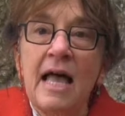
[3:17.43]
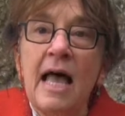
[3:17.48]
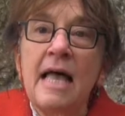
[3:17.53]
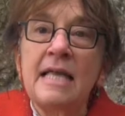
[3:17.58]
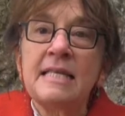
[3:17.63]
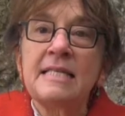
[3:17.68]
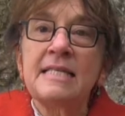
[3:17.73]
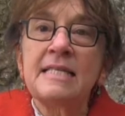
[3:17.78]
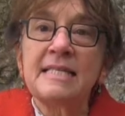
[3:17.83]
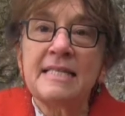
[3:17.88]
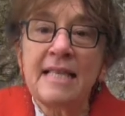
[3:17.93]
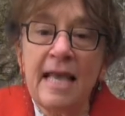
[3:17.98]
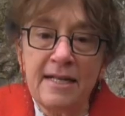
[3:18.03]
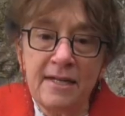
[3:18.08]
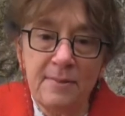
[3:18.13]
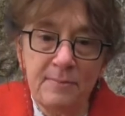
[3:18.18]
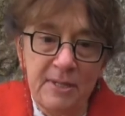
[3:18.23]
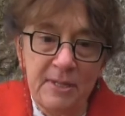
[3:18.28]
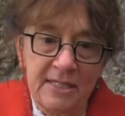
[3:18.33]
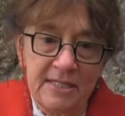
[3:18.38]

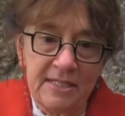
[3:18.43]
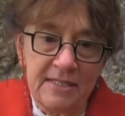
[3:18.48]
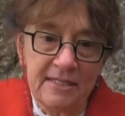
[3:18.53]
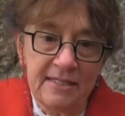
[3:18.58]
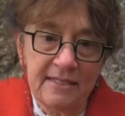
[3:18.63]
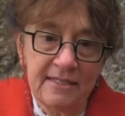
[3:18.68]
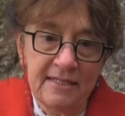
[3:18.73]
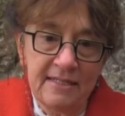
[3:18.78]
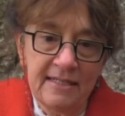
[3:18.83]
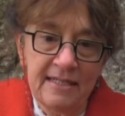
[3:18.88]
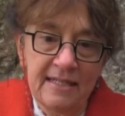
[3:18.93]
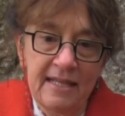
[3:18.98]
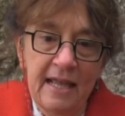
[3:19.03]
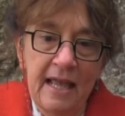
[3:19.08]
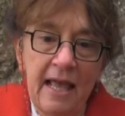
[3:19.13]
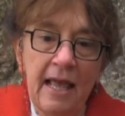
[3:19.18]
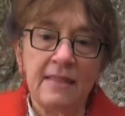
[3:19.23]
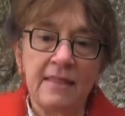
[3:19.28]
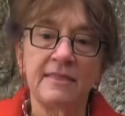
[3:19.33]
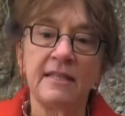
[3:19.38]
sediment.
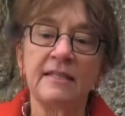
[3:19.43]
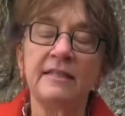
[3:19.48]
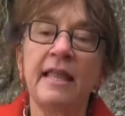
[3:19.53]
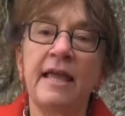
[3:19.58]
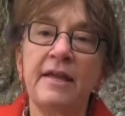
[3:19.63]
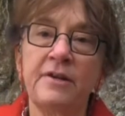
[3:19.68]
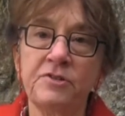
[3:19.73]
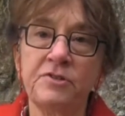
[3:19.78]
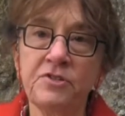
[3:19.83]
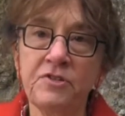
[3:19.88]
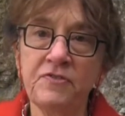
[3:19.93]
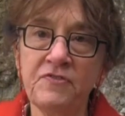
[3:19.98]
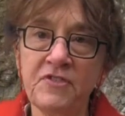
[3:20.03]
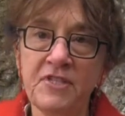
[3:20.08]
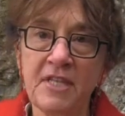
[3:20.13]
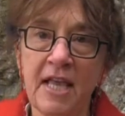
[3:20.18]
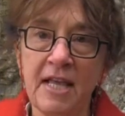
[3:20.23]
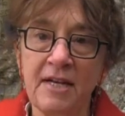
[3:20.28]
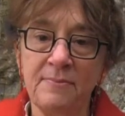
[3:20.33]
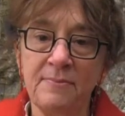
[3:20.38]
The layers of
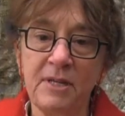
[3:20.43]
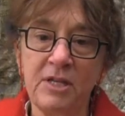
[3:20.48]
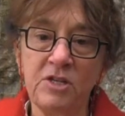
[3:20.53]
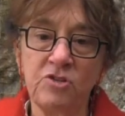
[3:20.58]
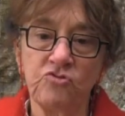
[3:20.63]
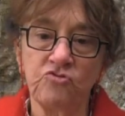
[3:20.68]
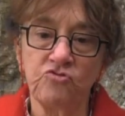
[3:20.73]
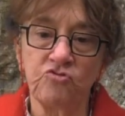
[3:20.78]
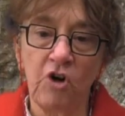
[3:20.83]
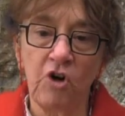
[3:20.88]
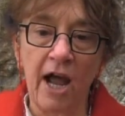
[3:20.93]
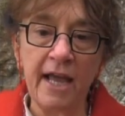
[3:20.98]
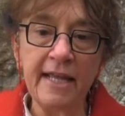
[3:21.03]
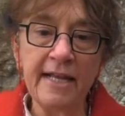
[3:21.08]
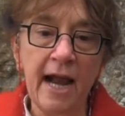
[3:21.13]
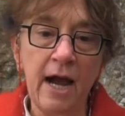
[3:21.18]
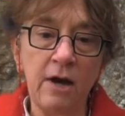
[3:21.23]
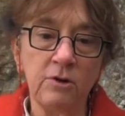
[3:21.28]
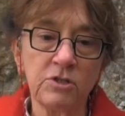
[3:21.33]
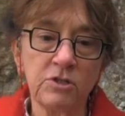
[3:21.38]
sediment dried
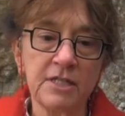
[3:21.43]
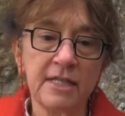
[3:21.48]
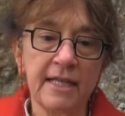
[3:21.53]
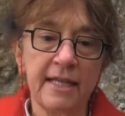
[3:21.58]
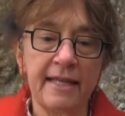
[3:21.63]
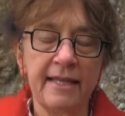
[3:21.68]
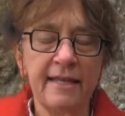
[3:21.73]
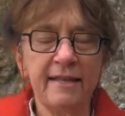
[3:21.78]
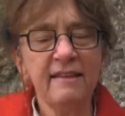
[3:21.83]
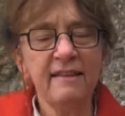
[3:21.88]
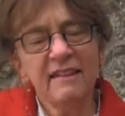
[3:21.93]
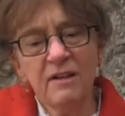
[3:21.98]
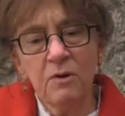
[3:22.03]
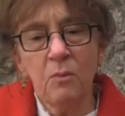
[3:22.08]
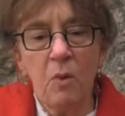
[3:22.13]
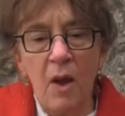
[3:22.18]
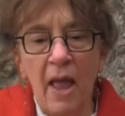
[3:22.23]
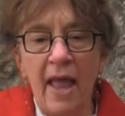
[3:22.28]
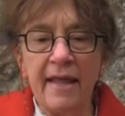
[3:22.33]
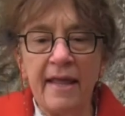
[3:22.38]
out in a
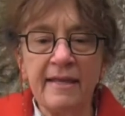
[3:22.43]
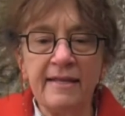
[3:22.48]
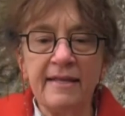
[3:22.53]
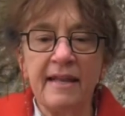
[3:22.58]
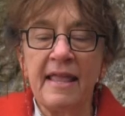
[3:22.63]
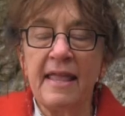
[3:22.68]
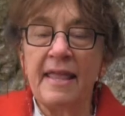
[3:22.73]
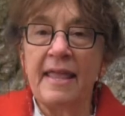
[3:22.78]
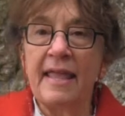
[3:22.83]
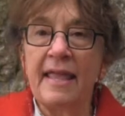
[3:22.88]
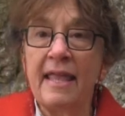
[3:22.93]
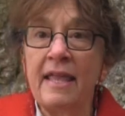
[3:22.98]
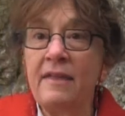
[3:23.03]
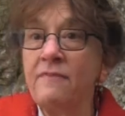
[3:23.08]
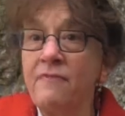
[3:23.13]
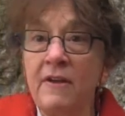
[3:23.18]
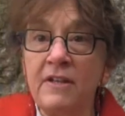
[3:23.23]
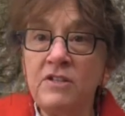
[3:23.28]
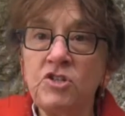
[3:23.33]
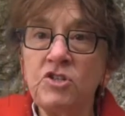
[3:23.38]
way and
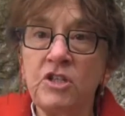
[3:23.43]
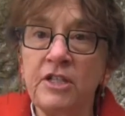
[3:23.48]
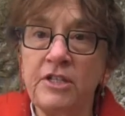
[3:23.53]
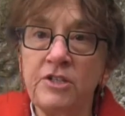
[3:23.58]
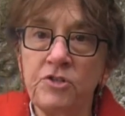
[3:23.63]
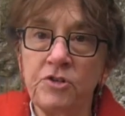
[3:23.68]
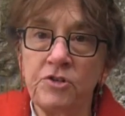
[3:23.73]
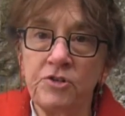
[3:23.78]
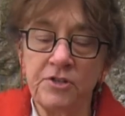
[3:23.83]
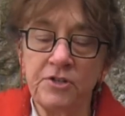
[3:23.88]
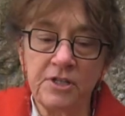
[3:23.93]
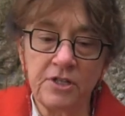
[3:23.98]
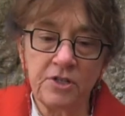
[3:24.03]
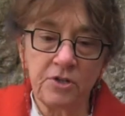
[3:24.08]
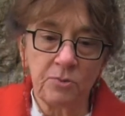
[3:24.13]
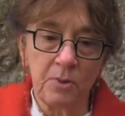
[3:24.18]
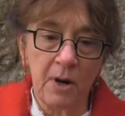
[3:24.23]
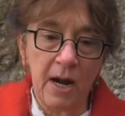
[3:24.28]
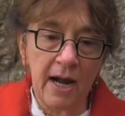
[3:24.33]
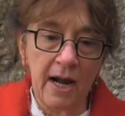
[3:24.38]
eventually turned into
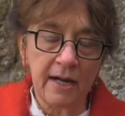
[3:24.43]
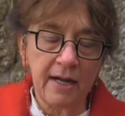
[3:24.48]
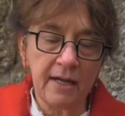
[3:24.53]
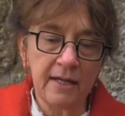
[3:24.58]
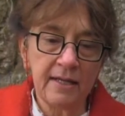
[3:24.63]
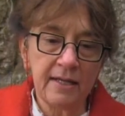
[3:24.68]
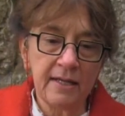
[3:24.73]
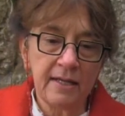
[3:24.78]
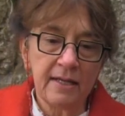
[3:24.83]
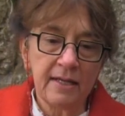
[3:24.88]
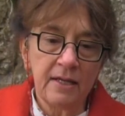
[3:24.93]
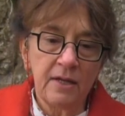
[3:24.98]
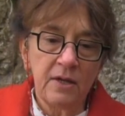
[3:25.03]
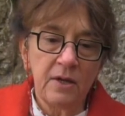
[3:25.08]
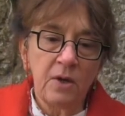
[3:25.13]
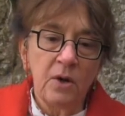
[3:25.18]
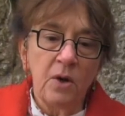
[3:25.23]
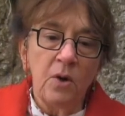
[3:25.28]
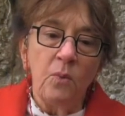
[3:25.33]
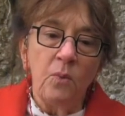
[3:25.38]
rock.
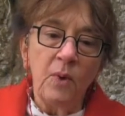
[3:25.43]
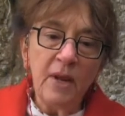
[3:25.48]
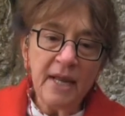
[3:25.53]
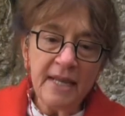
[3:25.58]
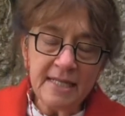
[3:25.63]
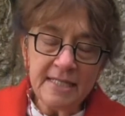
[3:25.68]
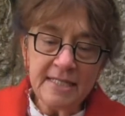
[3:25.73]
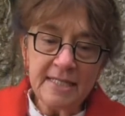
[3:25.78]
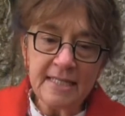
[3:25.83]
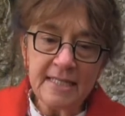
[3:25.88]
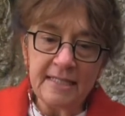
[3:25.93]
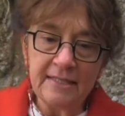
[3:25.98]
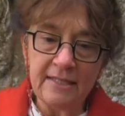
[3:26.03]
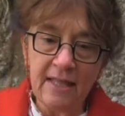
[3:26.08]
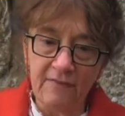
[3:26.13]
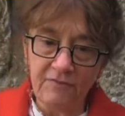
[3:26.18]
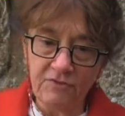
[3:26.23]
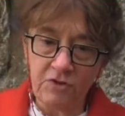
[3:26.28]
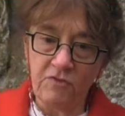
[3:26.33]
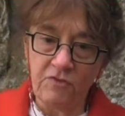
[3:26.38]
We can see
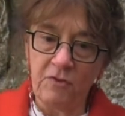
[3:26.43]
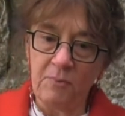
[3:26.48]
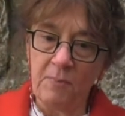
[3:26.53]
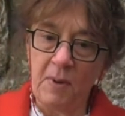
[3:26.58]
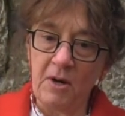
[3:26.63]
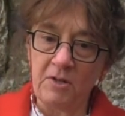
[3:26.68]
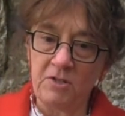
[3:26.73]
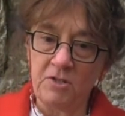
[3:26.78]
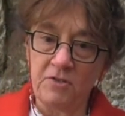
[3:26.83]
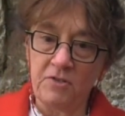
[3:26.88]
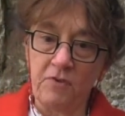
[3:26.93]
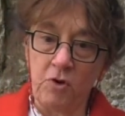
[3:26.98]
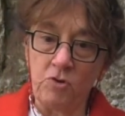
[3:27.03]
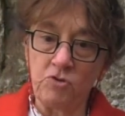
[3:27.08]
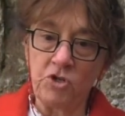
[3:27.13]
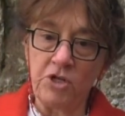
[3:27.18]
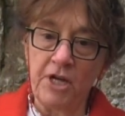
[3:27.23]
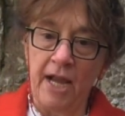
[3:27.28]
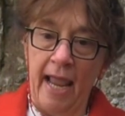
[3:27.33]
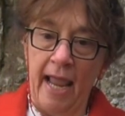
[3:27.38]
leftover parts of
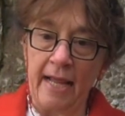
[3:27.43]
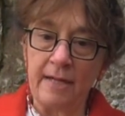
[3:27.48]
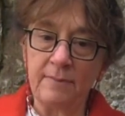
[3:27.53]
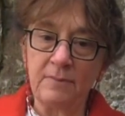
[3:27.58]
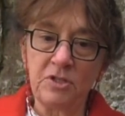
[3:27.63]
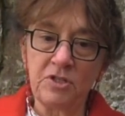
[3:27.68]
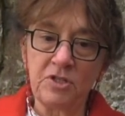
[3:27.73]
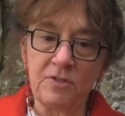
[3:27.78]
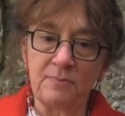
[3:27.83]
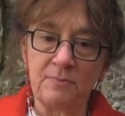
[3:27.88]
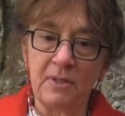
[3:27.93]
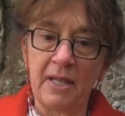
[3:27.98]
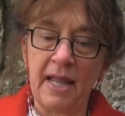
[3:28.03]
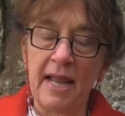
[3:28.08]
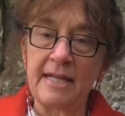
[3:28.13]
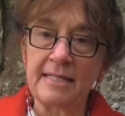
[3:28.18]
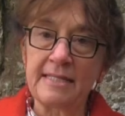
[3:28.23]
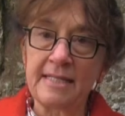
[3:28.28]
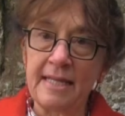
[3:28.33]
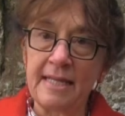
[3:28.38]
ocean animals and
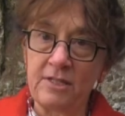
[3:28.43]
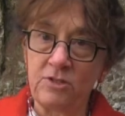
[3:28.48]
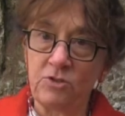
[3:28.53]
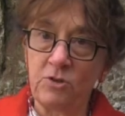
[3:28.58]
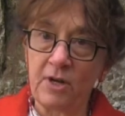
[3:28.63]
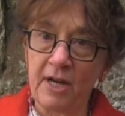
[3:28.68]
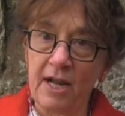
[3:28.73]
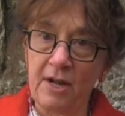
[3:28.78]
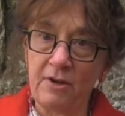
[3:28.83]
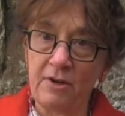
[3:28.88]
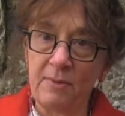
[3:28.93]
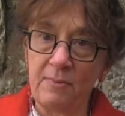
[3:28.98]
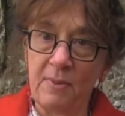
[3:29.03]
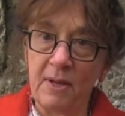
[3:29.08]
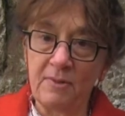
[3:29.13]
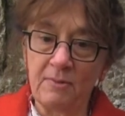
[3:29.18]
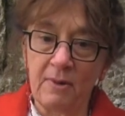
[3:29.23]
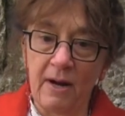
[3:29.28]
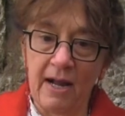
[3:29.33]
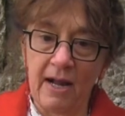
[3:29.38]
plants in Door County
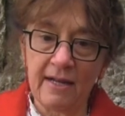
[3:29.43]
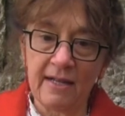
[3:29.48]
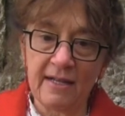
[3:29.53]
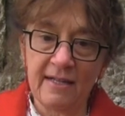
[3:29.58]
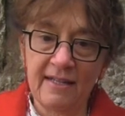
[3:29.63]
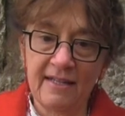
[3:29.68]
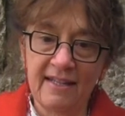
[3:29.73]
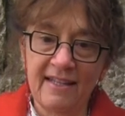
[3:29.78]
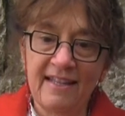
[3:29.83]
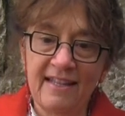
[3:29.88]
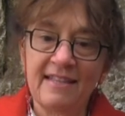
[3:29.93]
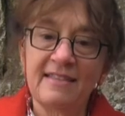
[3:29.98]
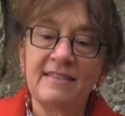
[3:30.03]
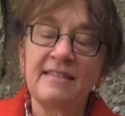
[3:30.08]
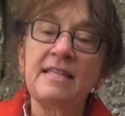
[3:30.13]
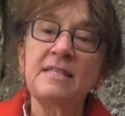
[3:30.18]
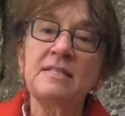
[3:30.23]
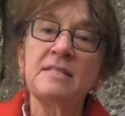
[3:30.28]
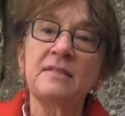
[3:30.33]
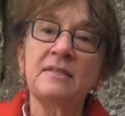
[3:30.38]
bedrock.
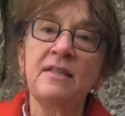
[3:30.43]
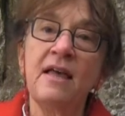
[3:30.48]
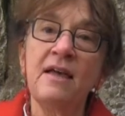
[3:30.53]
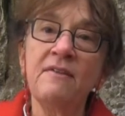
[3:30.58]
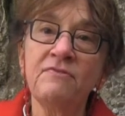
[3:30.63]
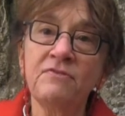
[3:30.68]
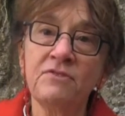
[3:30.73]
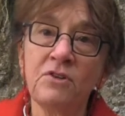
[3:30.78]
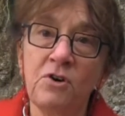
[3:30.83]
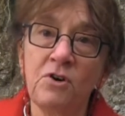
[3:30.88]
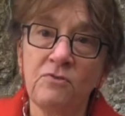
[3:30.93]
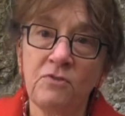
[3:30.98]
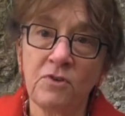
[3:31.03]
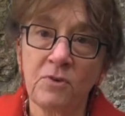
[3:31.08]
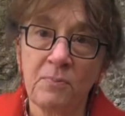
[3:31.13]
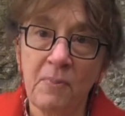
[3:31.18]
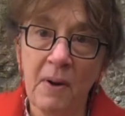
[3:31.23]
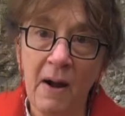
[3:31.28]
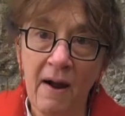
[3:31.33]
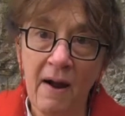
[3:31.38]
These leftover
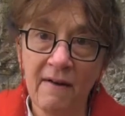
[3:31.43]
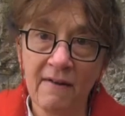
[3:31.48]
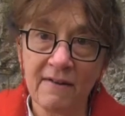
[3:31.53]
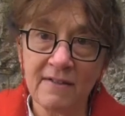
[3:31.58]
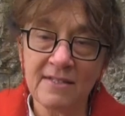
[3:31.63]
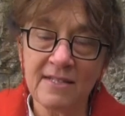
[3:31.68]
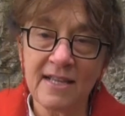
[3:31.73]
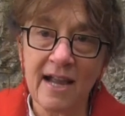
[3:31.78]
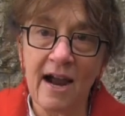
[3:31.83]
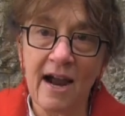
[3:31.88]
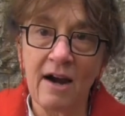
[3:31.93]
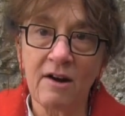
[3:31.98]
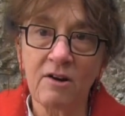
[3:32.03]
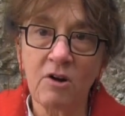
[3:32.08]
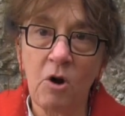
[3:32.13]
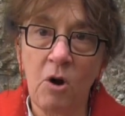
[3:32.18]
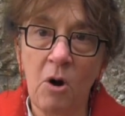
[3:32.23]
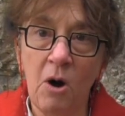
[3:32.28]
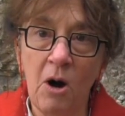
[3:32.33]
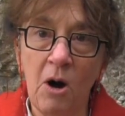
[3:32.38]
parts are
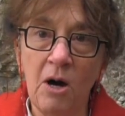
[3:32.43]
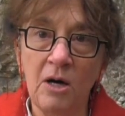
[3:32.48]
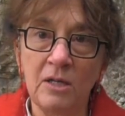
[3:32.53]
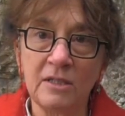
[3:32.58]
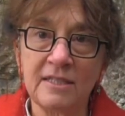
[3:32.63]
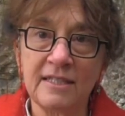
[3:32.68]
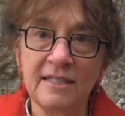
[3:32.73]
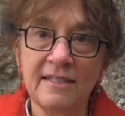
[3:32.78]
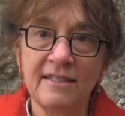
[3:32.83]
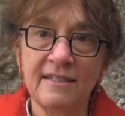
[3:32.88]
called